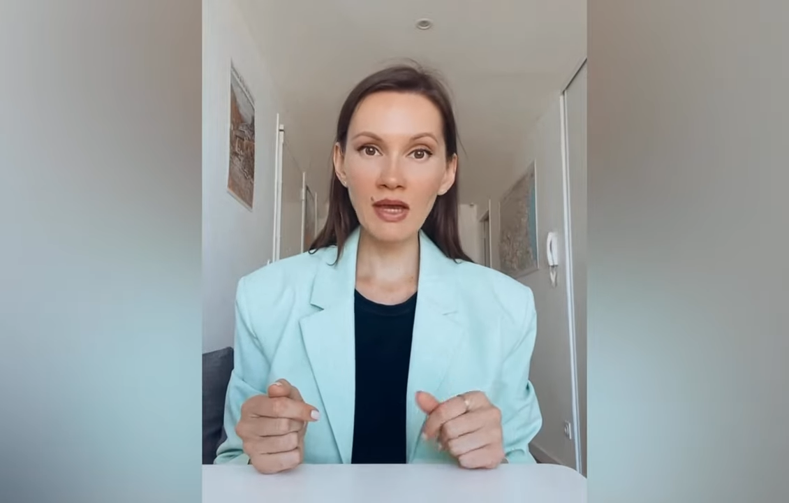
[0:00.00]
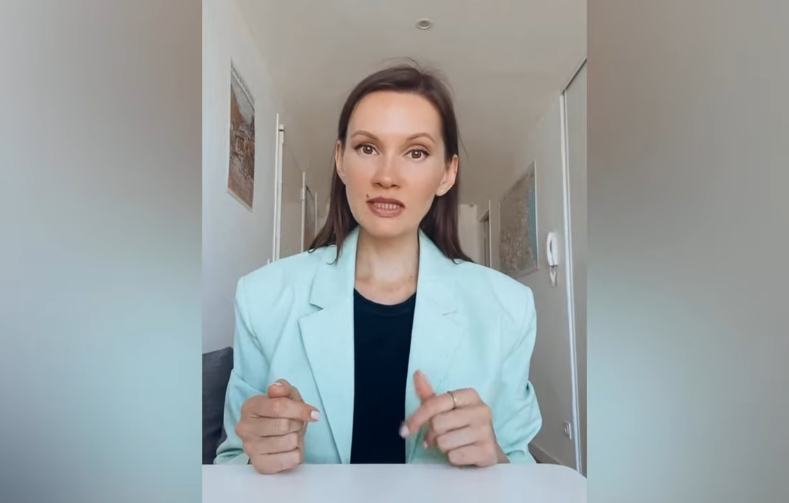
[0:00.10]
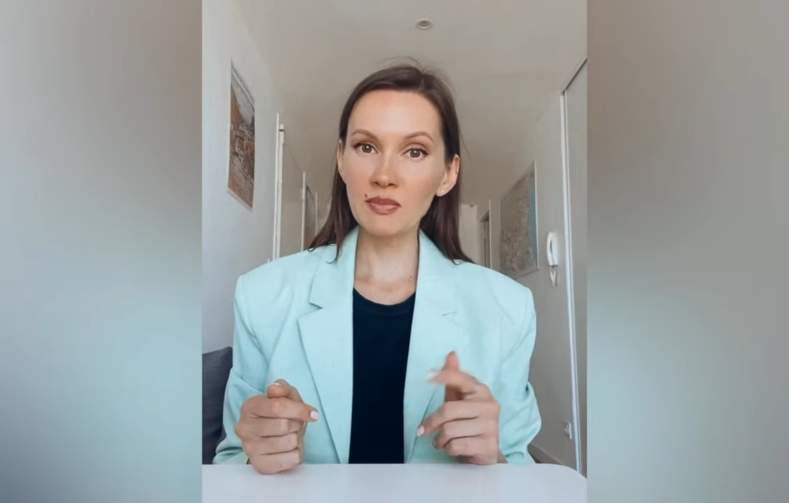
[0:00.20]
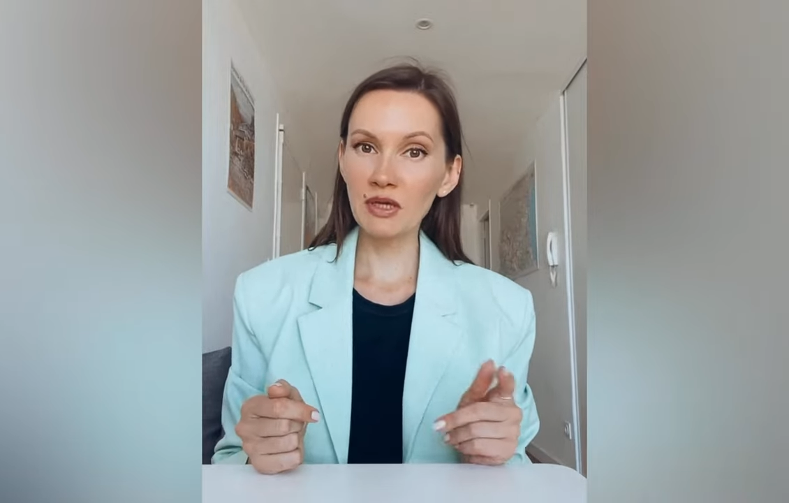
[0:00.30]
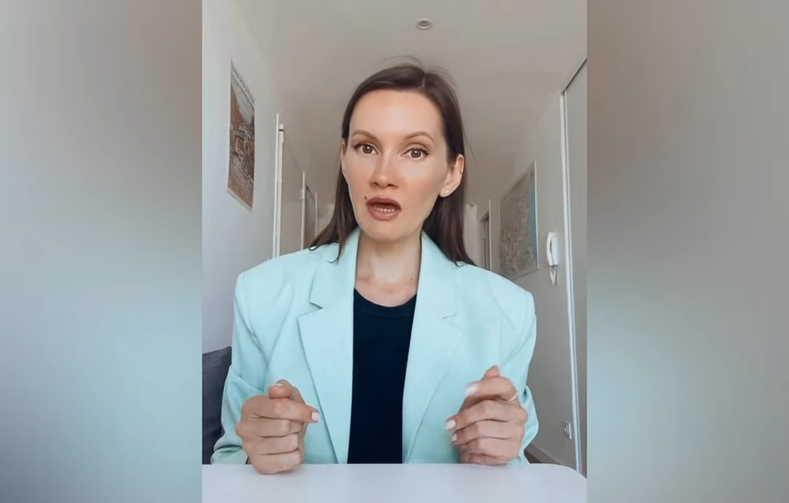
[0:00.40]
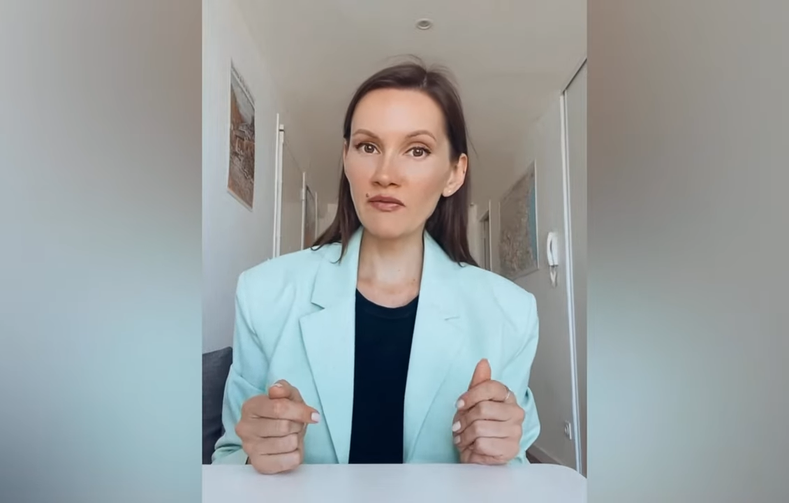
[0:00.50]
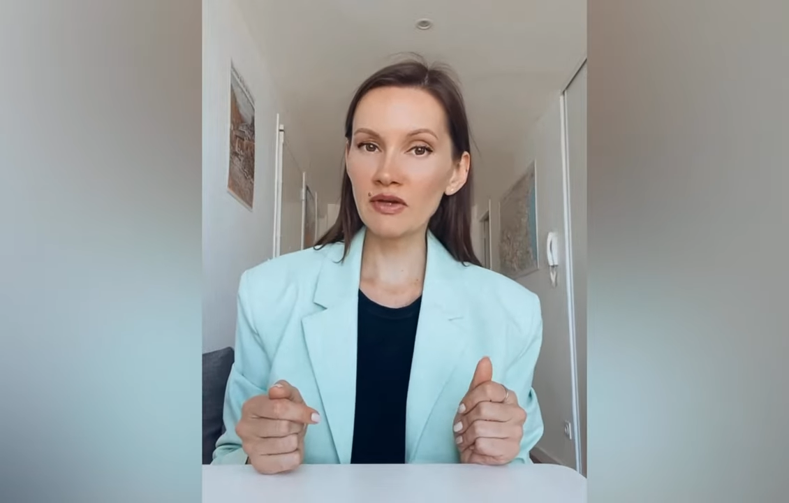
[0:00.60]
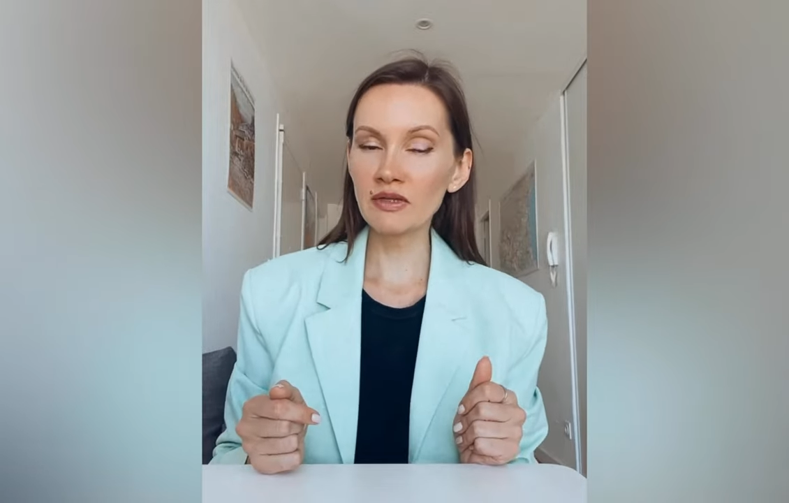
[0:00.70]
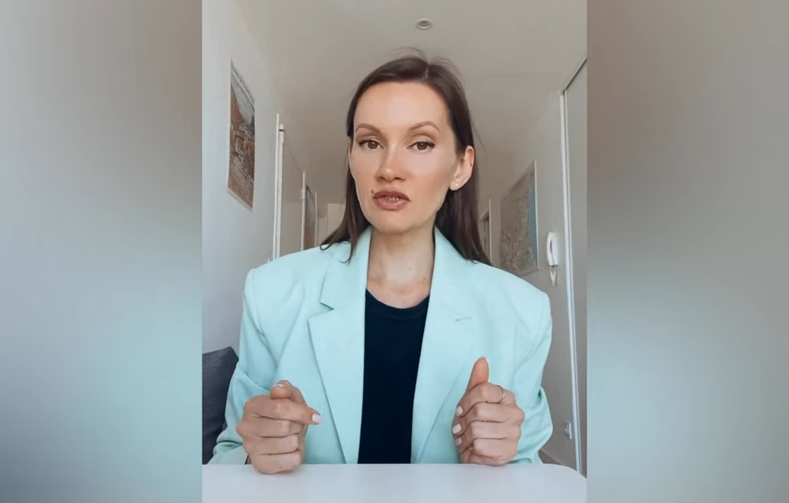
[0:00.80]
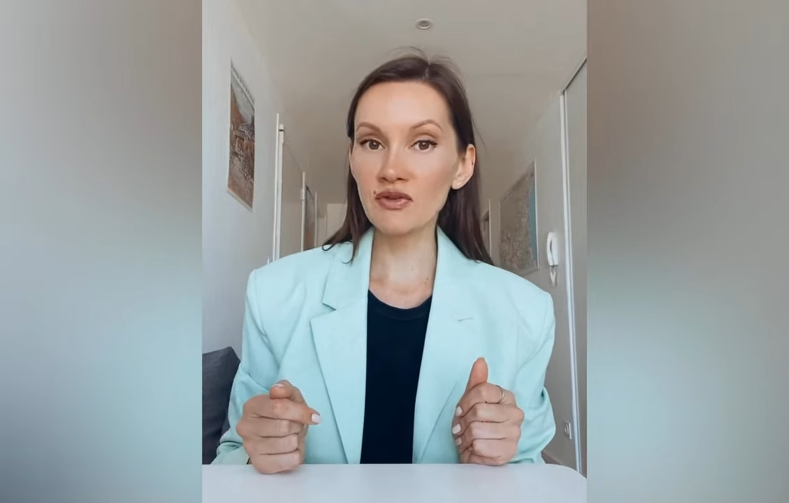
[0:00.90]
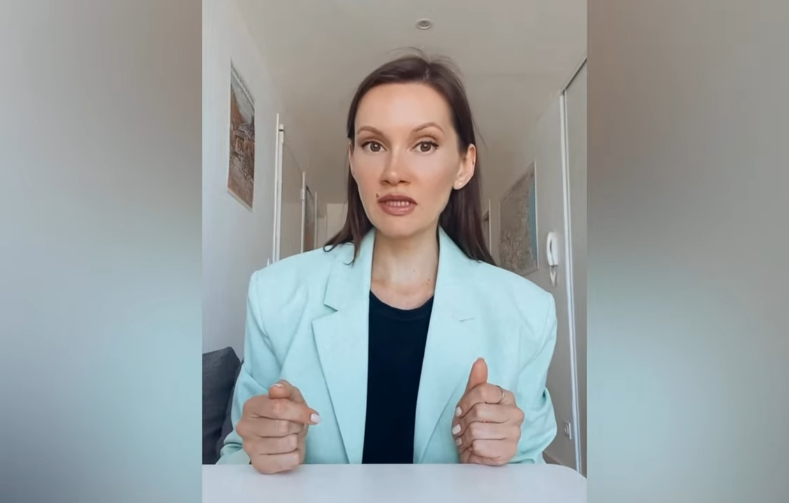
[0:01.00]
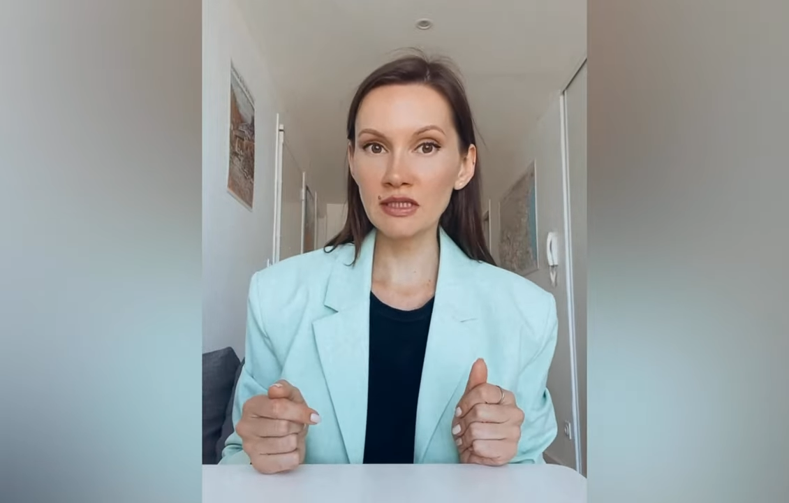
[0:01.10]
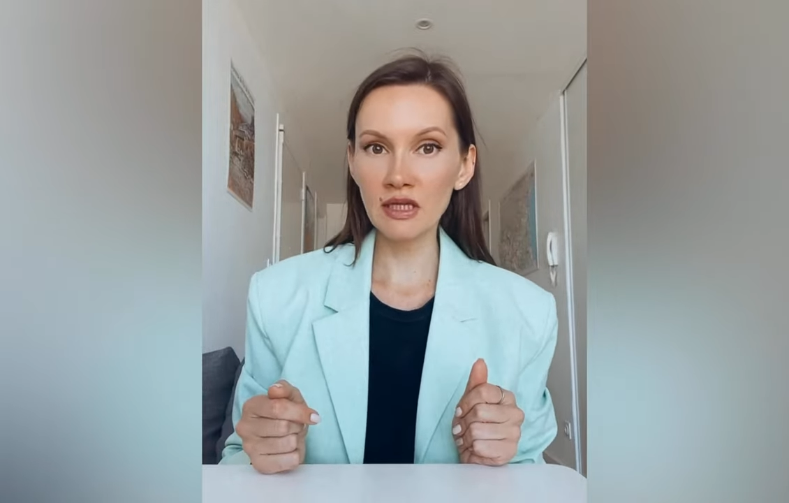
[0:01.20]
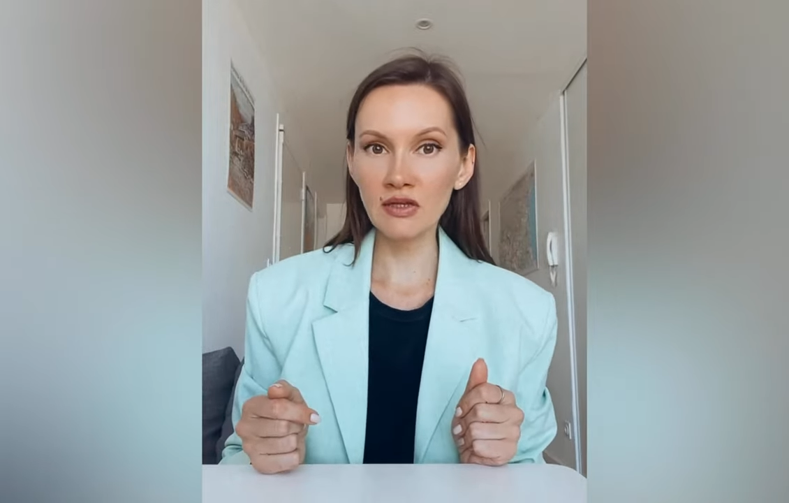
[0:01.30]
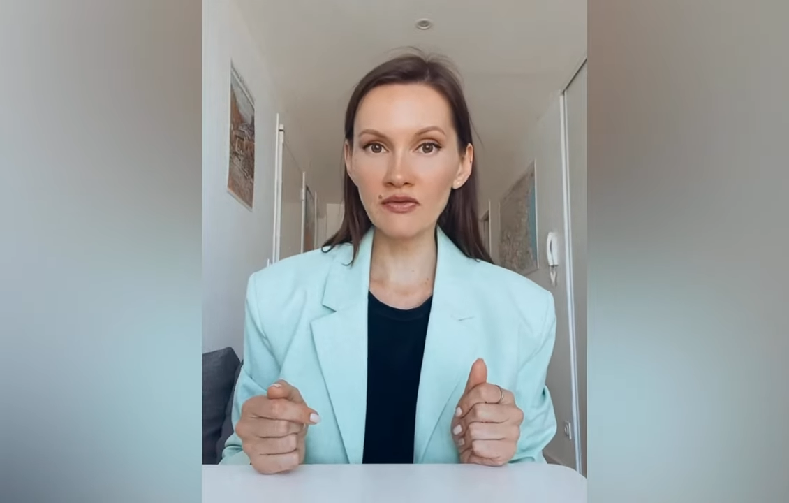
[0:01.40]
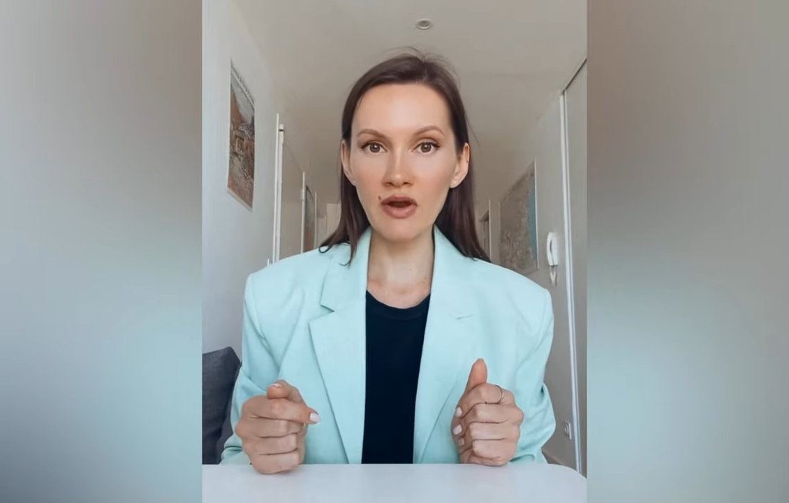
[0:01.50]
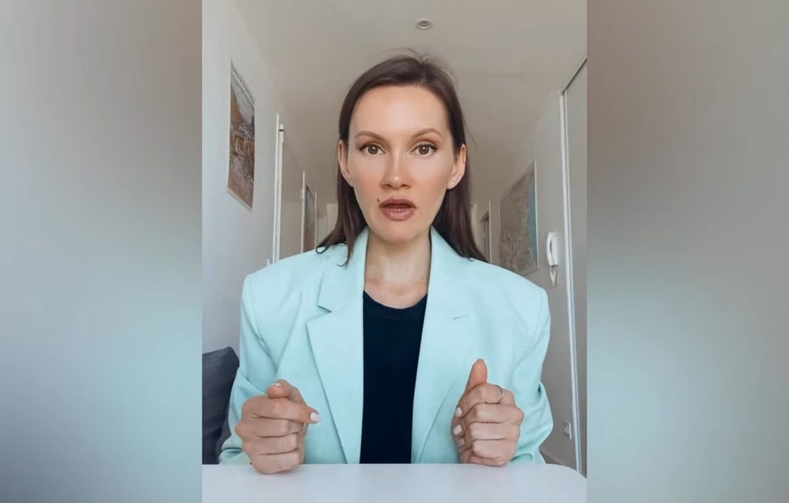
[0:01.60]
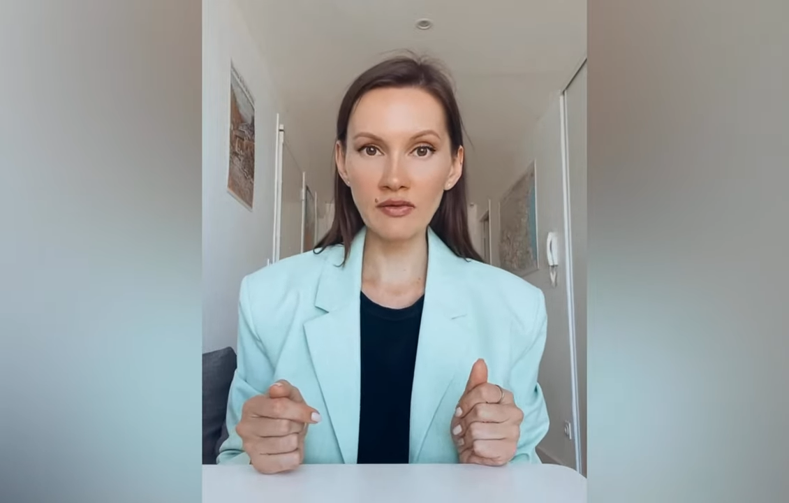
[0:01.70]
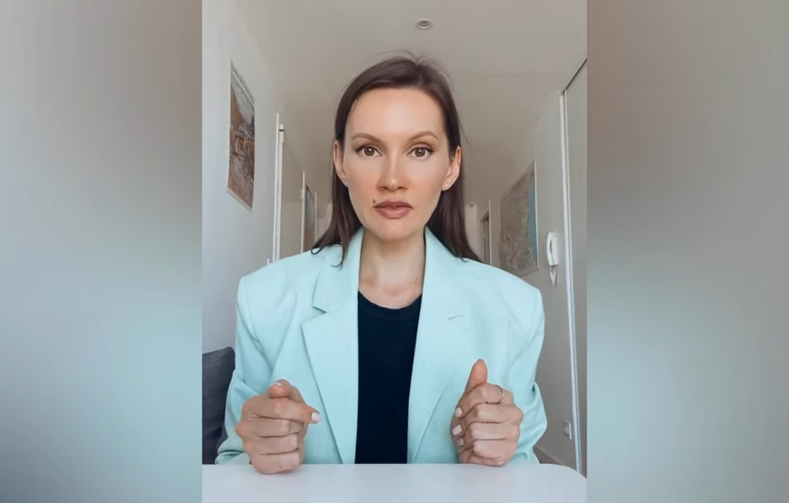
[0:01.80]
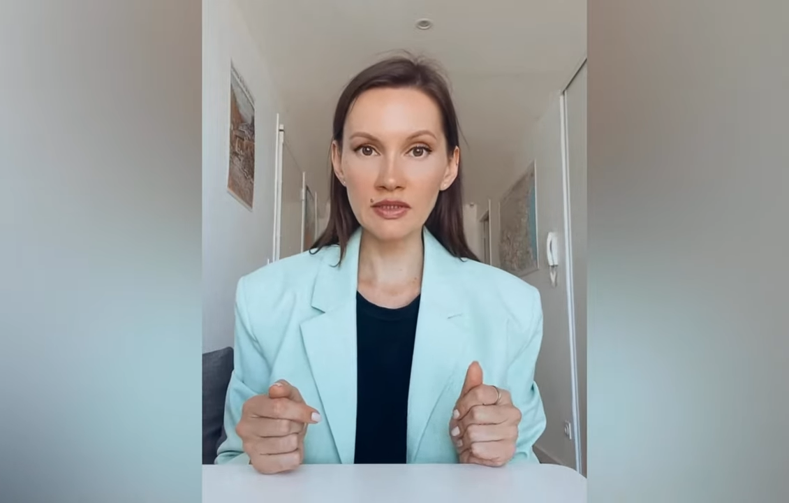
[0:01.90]
has become very trendy in
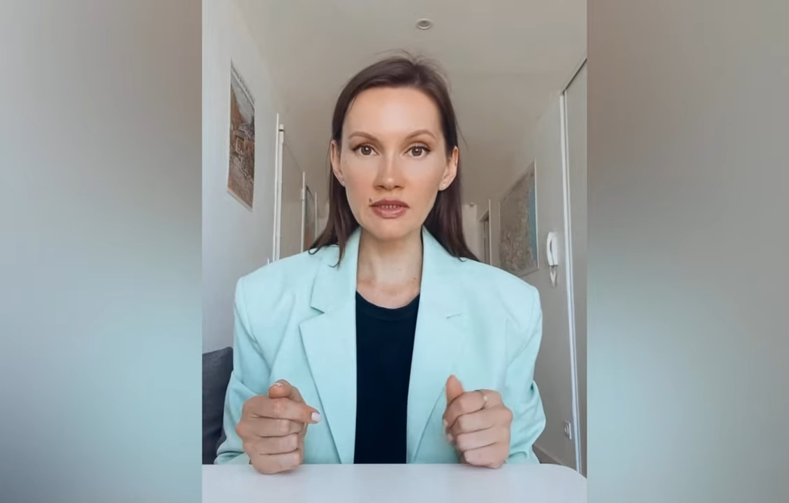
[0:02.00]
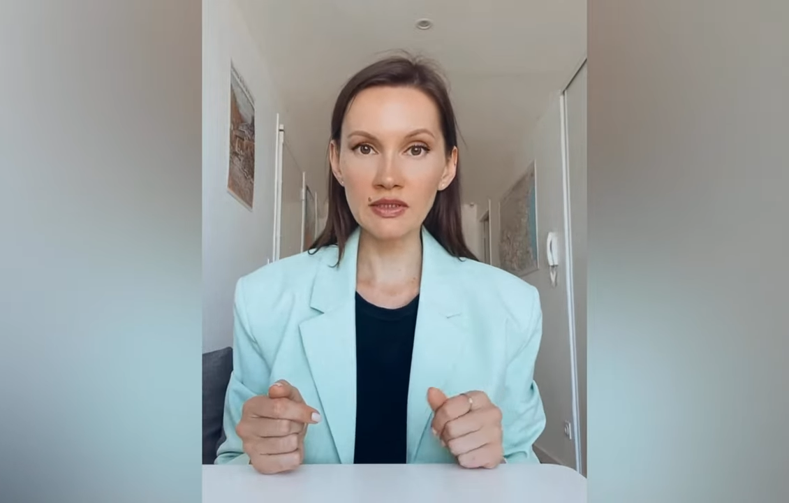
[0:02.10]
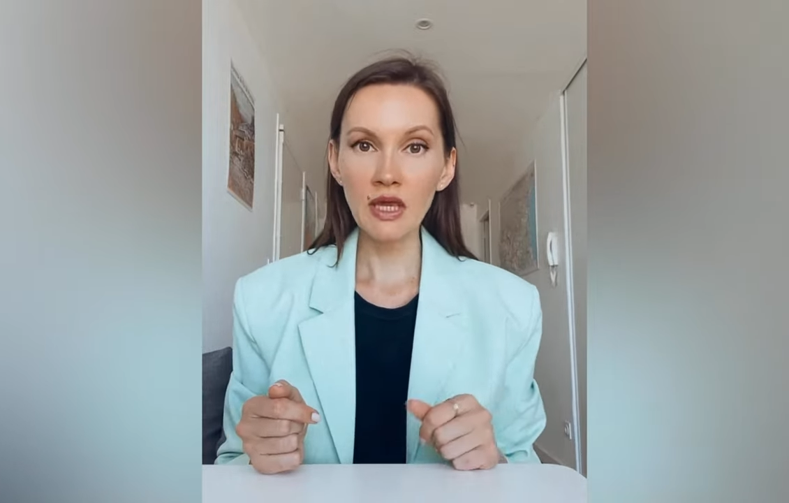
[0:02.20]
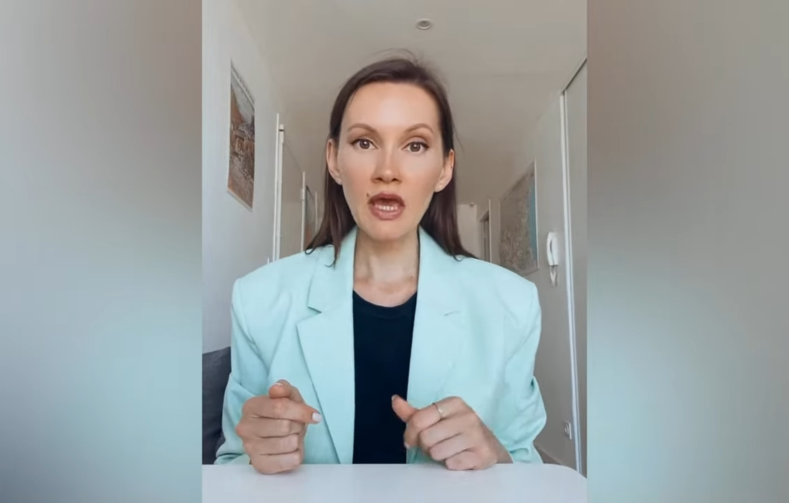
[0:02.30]
fragrances,